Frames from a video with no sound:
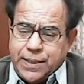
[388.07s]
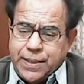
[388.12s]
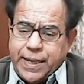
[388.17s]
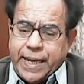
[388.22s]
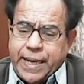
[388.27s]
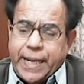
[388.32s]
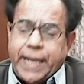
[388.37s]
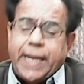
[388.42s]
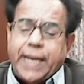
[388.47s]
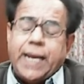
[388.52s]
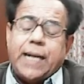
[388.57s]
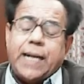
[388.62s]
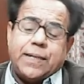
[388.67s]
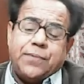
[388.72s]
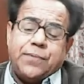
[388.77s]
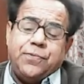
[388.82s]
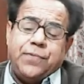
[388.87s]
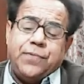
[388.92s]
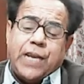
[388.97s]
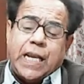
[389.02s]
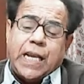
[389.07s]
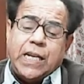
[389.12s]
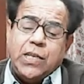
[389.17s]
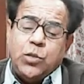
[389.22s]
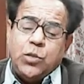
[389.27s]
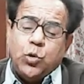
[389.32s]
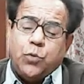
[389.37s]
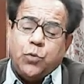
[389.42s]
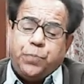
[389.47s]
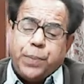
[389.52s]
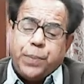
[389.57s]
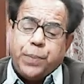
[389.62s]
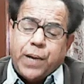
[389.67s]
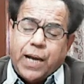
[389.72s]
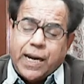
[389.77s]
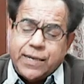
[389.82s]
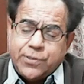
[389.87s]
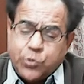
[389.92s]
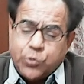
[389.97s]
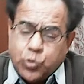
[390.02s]
and value of
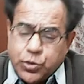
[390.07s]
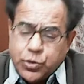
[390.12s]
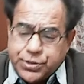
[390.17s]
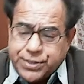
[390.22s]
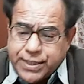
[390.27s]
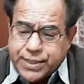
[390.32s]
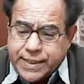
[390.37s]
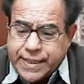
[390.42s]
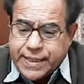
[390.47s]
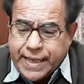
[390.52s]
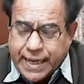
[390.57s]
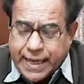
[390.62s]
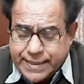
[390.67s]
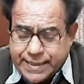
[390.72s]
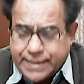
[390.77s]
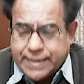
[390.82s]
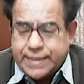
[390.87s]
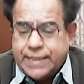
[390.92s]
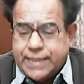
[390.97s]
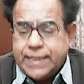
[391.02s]
Planck's constant h